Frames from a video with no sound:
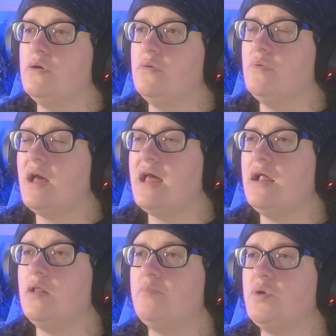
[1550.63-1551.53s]

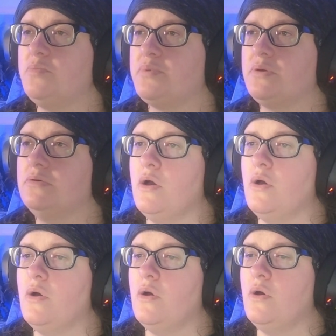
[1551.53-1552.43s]
Well, poop.
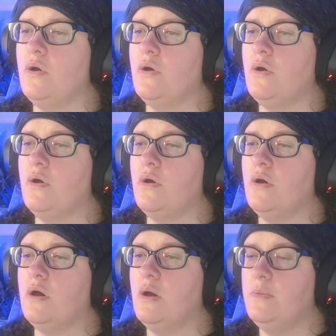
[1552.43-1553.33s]

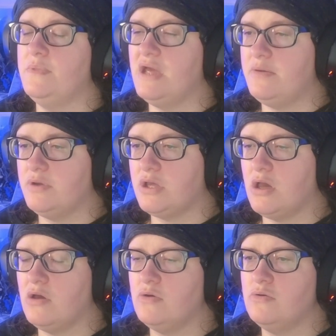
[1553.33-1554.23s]
And there we
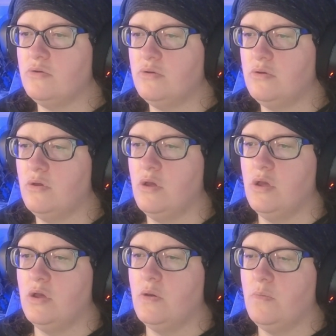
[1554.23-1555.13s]
go.
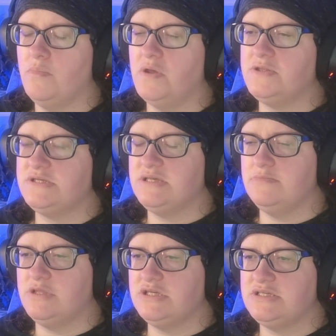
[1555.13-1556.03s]
But
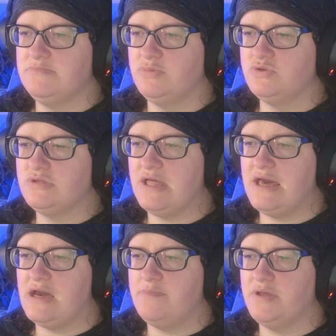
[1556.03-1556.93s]
the symbol's
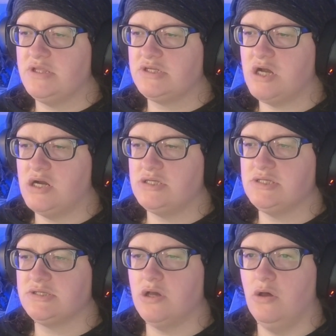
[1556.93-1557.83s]
there, but the TARDIS
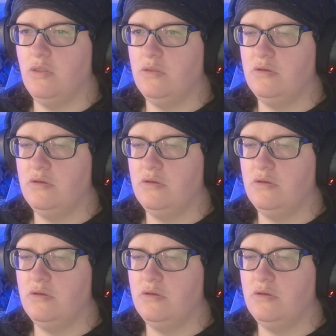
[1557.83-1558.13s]
is gone.